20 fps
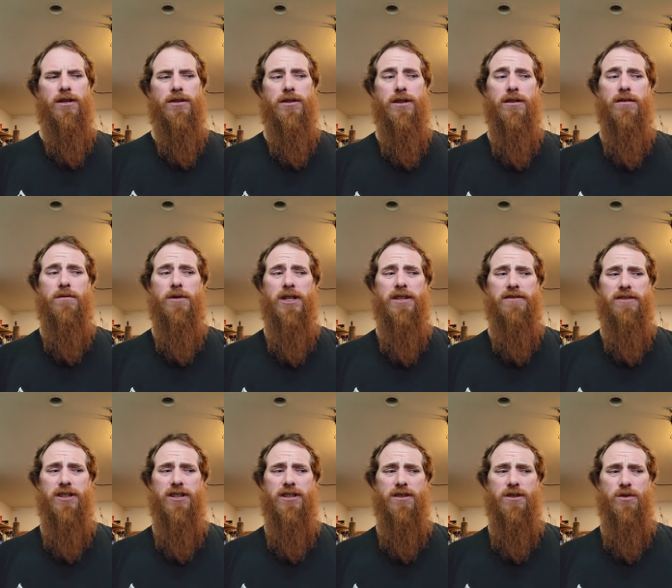So my
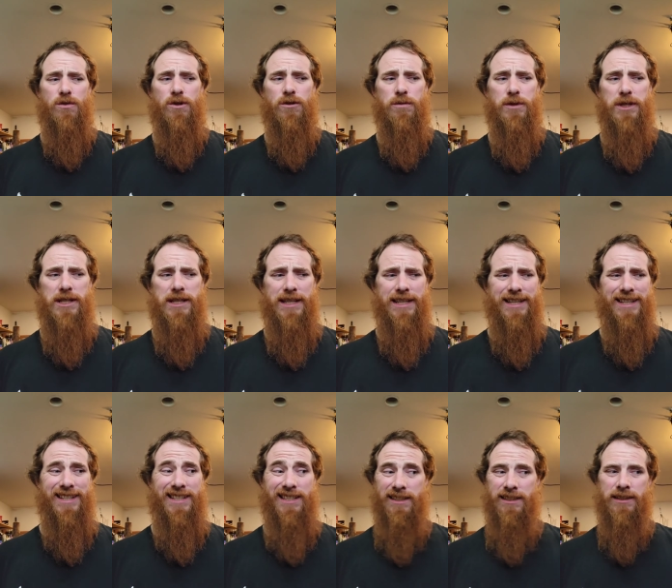videos will be
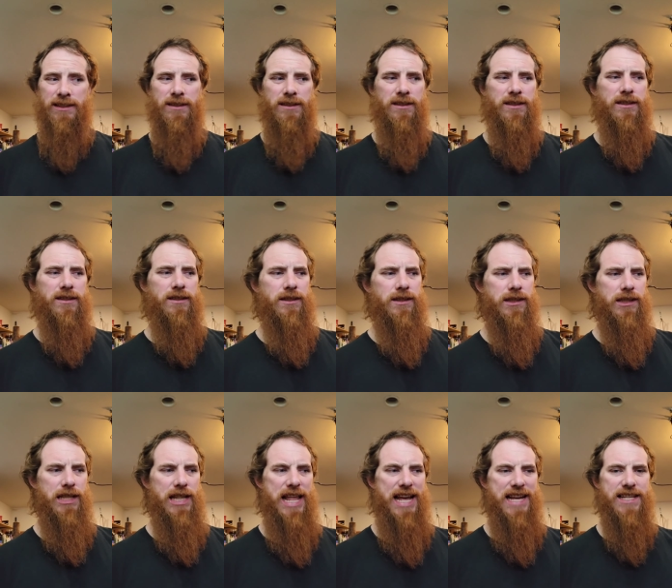
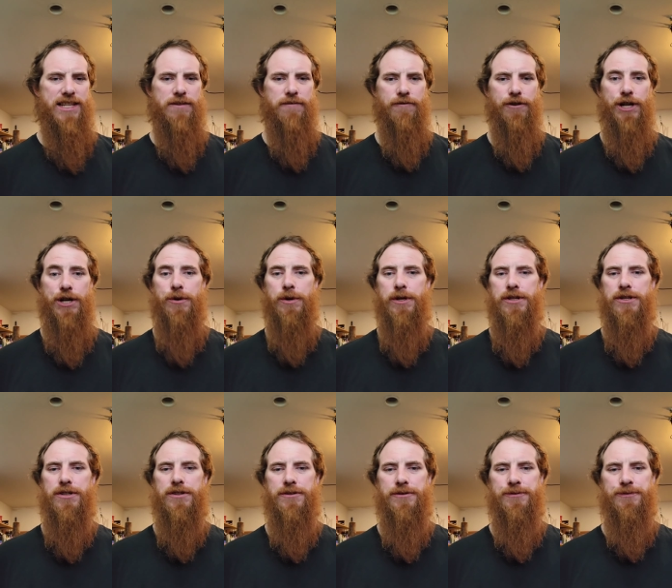less
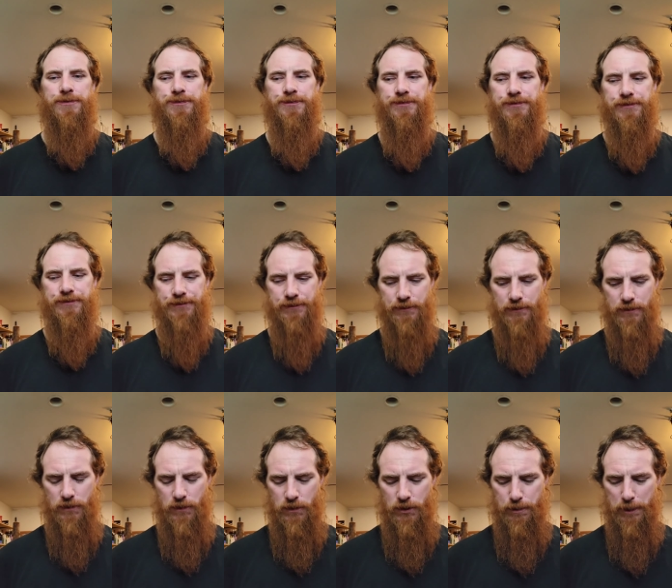frequent,
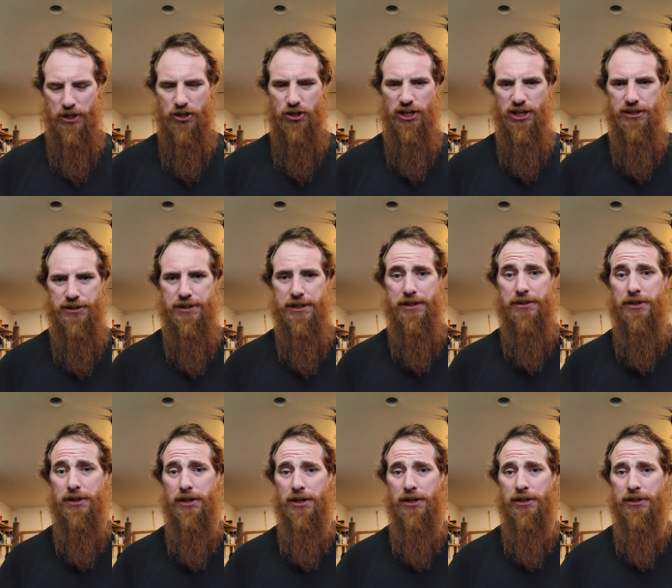especially on
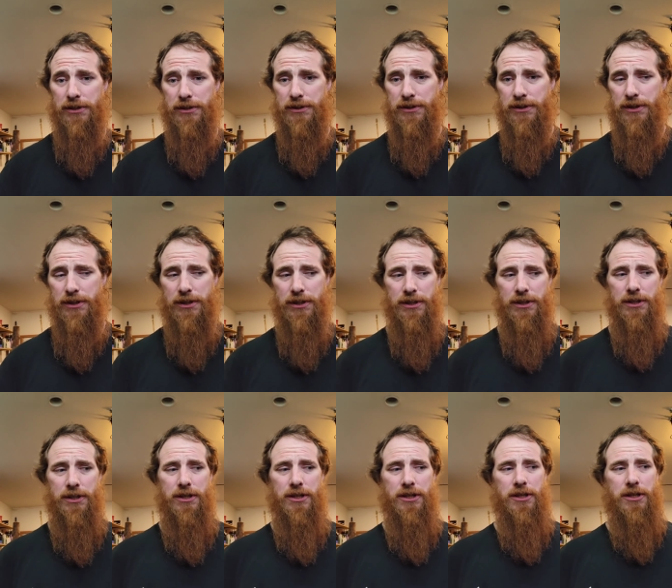TikTok.
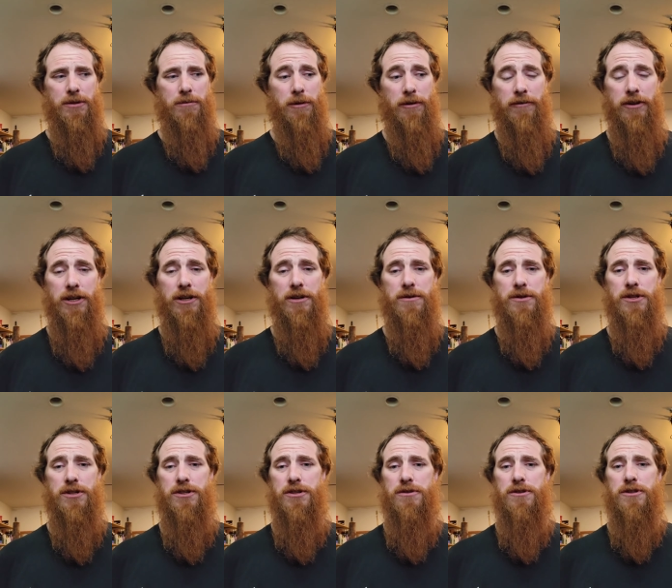My videos
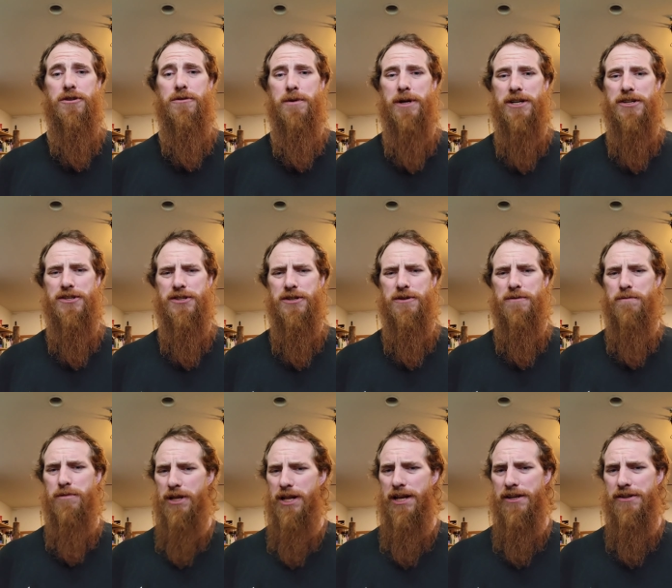on YouTube, I still
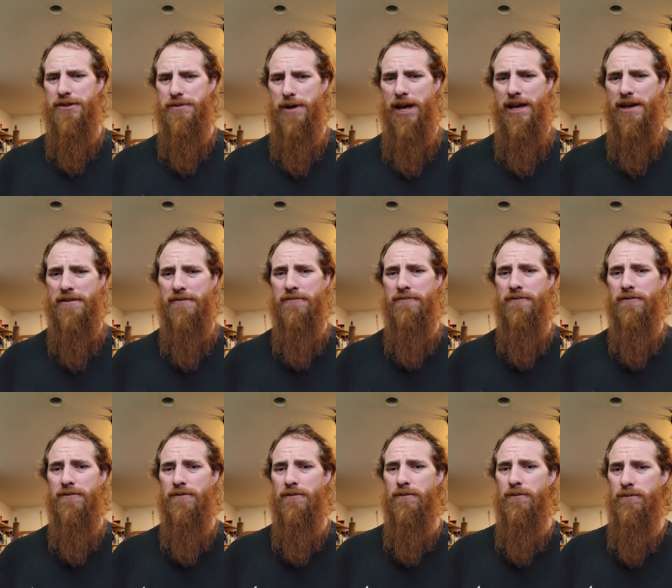plan to have
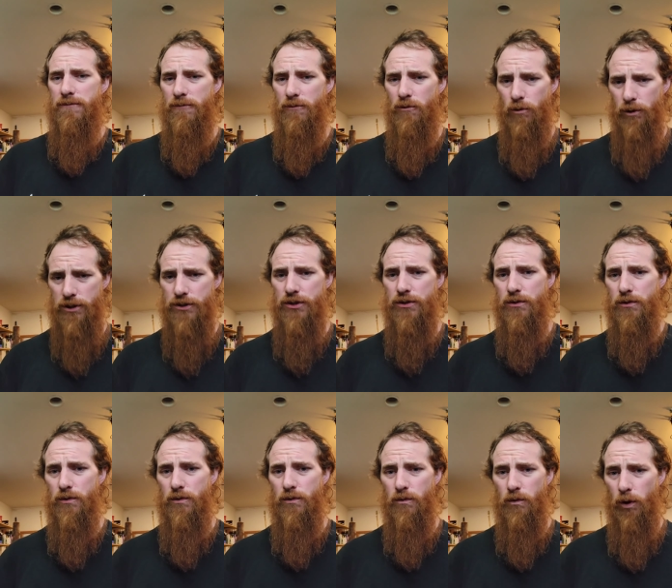once
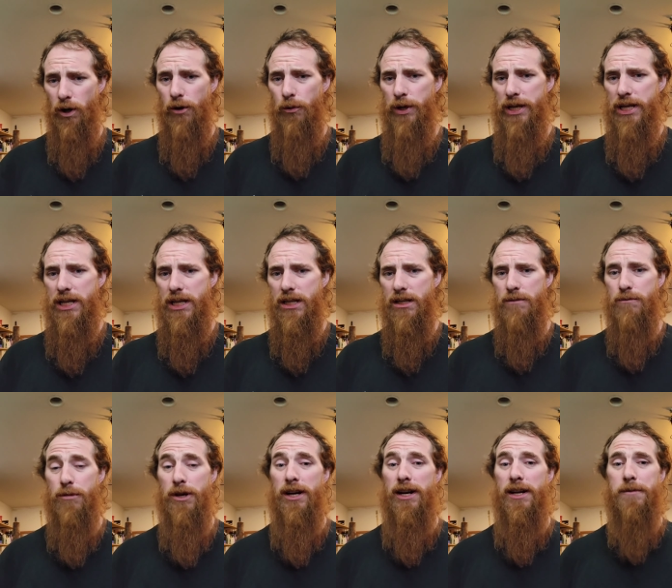one a week,
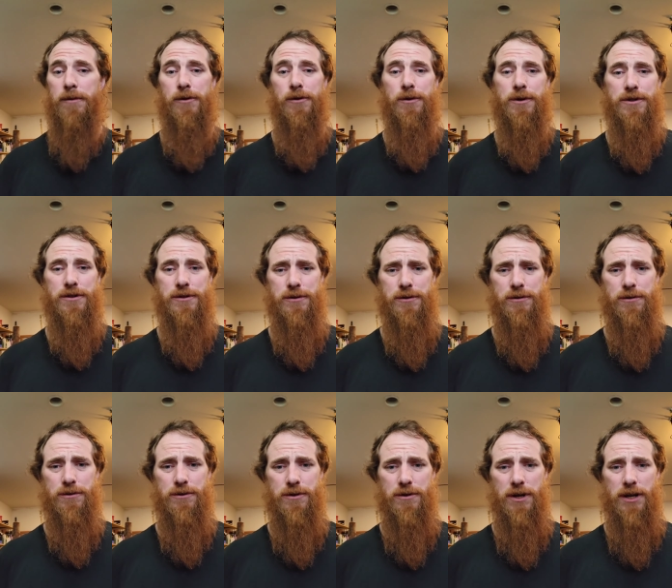but I'm going
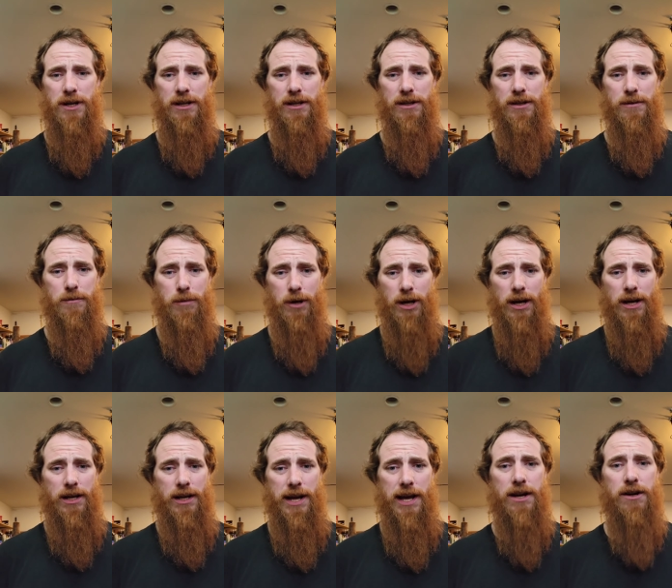to uh, buy
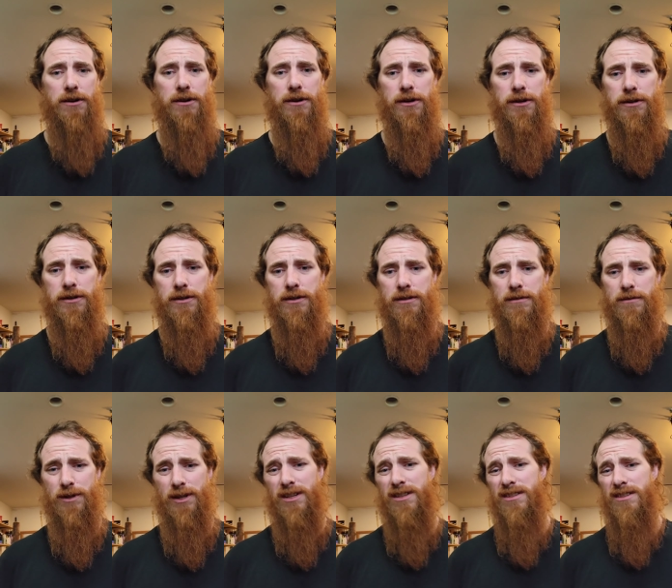an editor
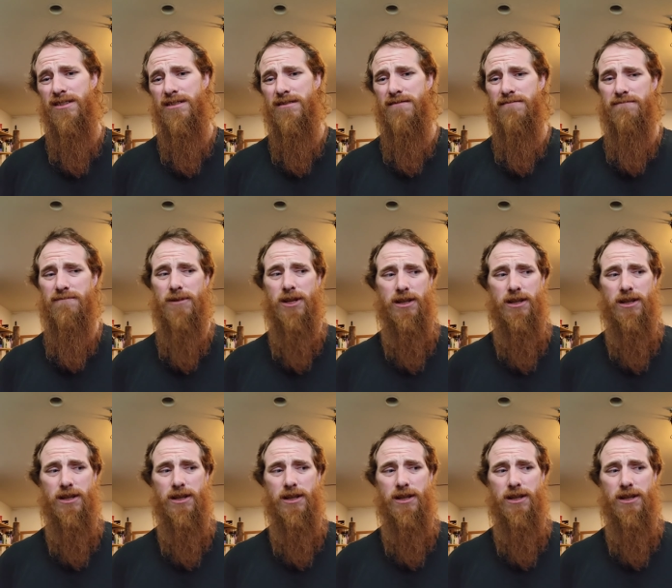because